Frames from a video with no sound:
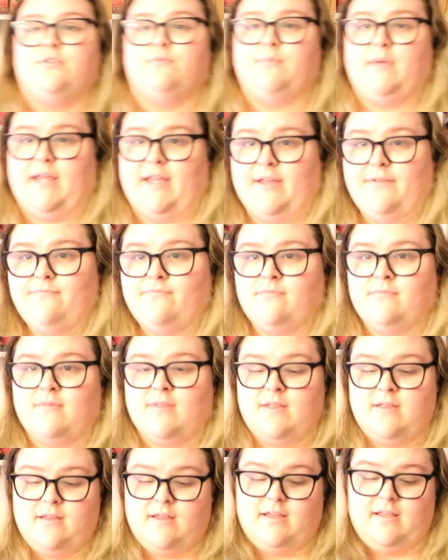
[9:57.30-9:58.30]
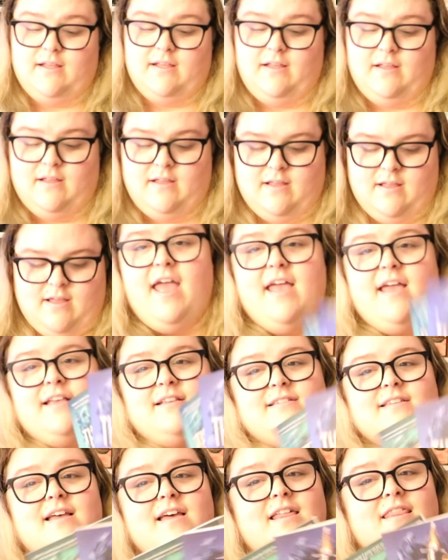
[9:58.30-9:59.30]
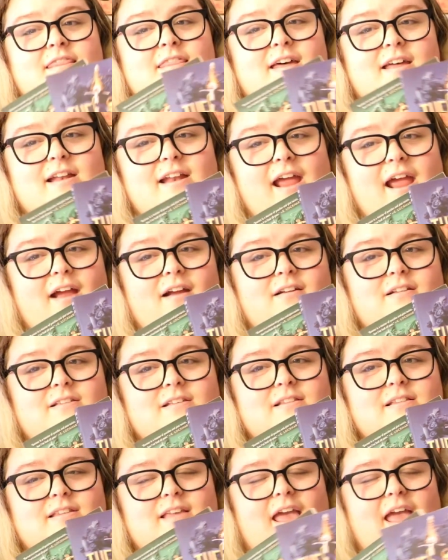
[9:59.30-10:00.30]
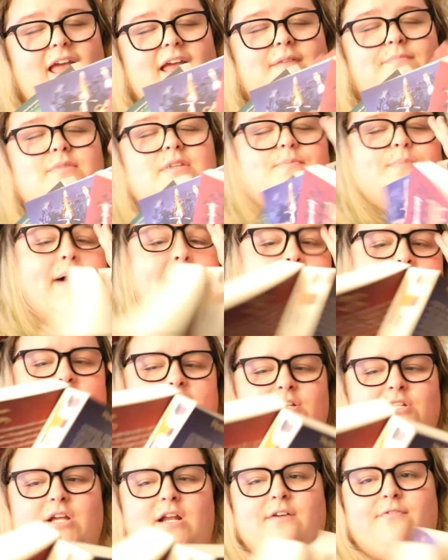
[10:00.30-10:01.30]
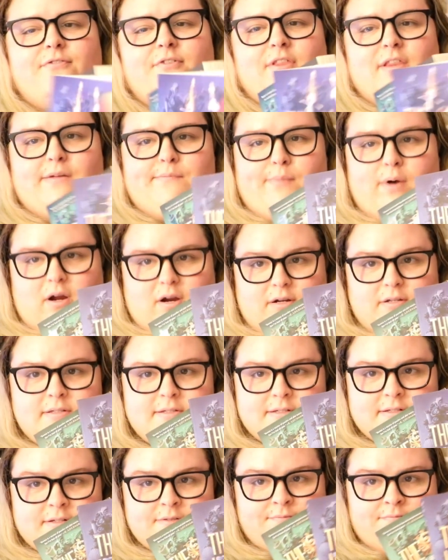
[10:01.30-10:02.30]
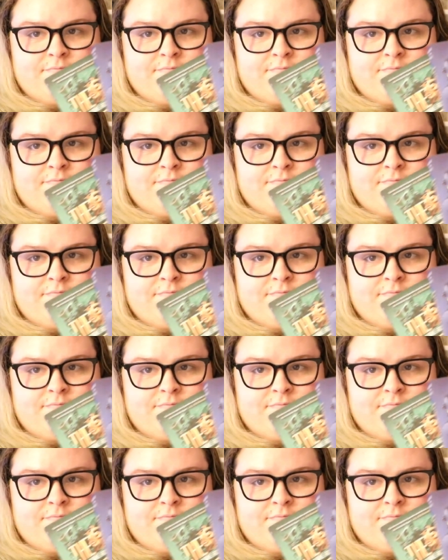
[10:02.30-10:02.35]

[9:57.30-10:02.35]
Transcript: me is The Inheritance Games by Jennifer Lynn Barnes.